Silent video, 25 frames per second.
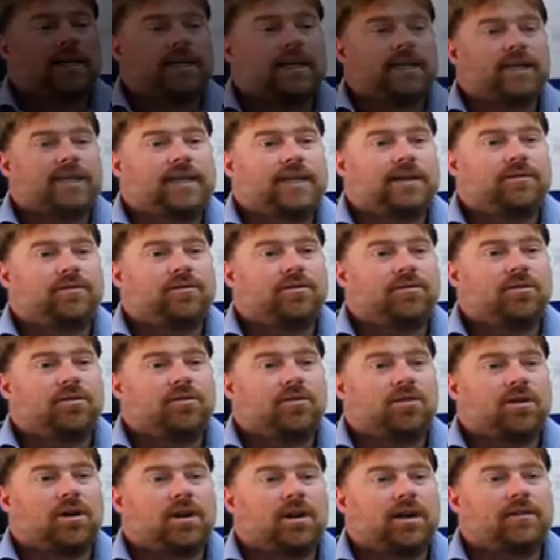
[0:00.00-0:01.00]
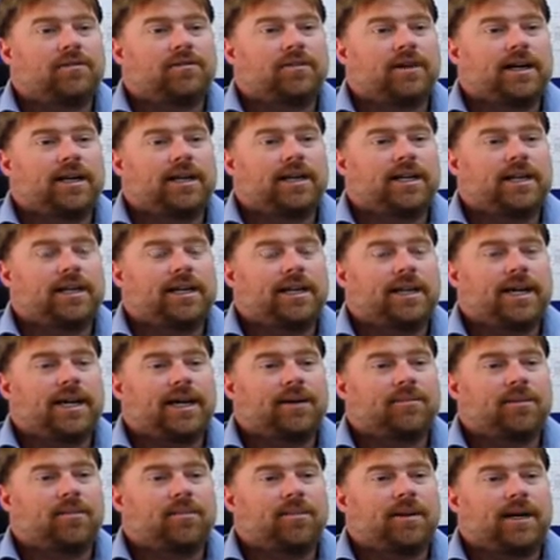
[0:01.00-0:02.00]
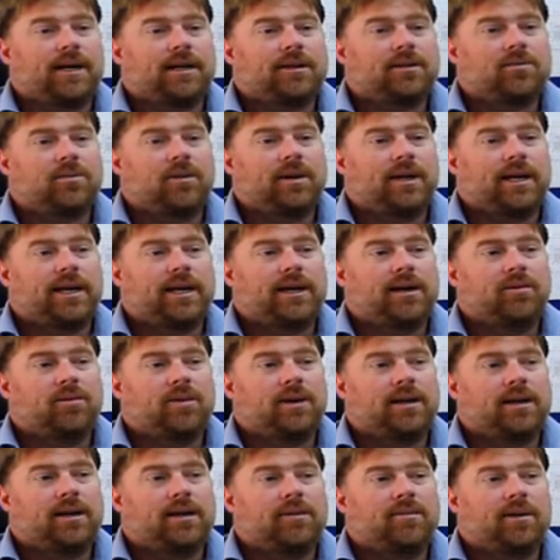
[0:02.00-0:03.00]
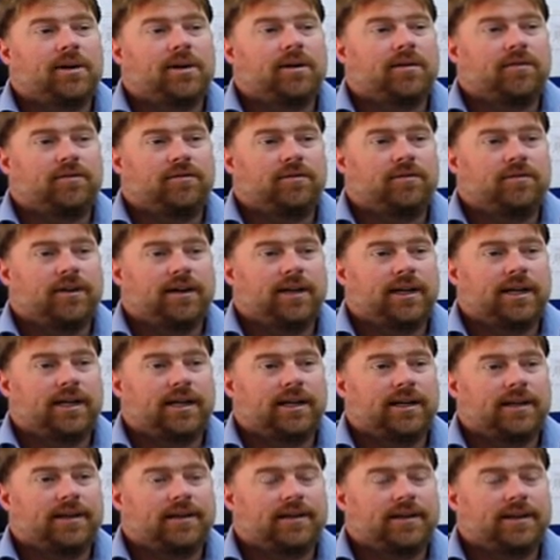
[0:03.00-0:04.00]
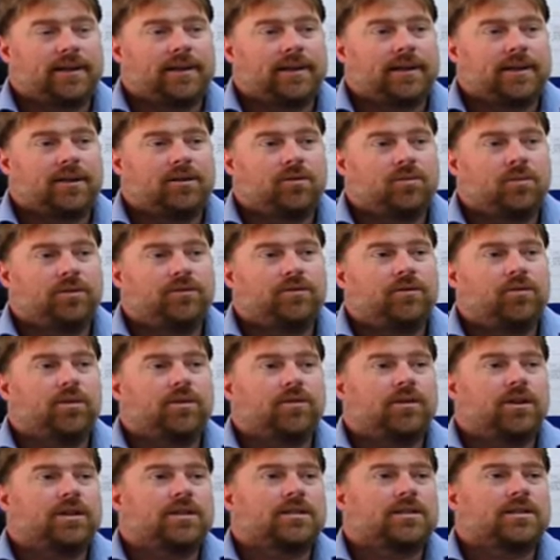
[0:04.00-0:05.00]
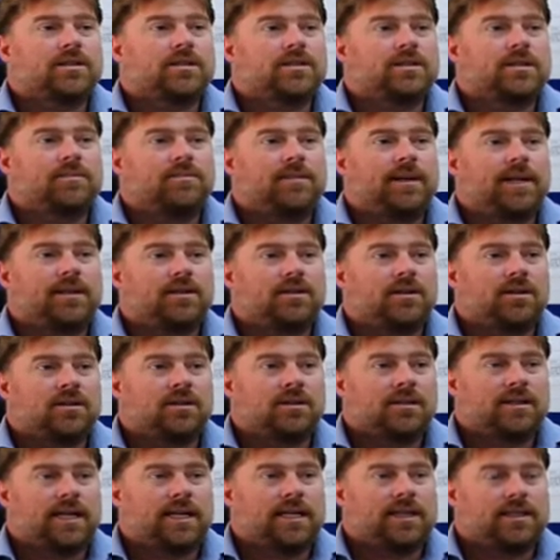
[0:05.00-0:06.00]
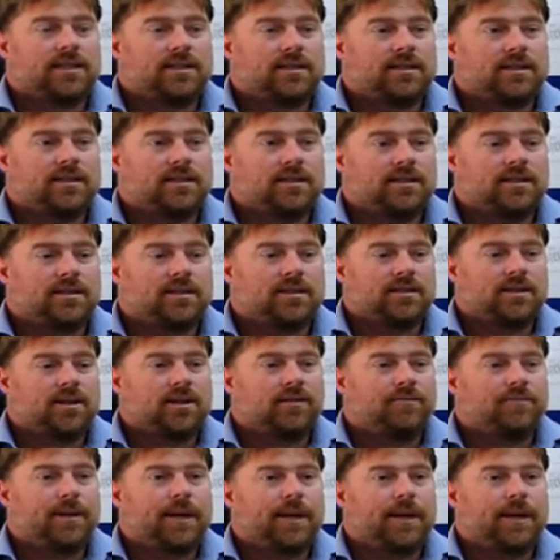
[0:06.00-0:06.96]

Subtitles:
idea for RFID came about where we did a bit of, we've got a system that on site is a lot of